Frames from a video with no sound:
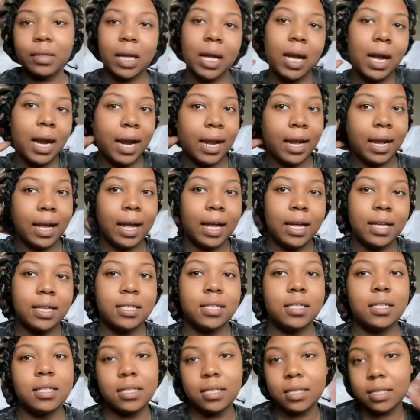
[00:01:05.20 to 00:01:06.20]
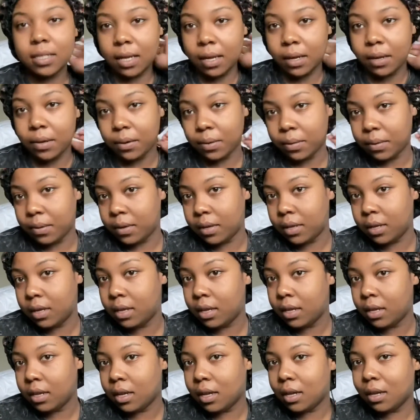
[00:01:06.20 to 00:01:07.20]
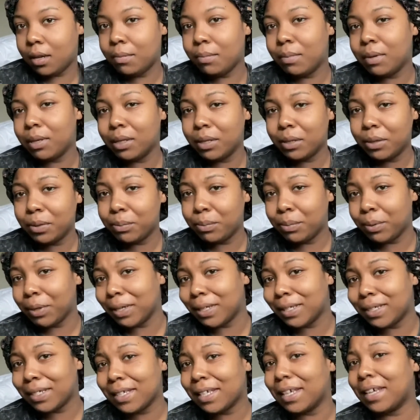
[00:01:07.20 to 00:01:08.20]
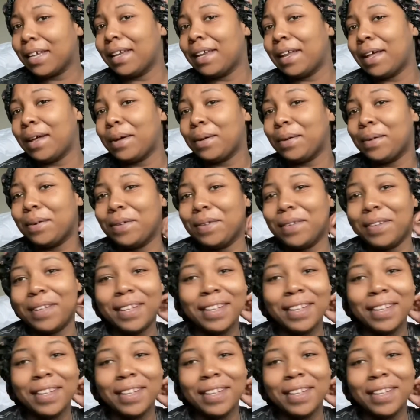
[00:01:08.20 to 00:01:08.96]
All right, guys. So I'm a little breeze sticking out. Put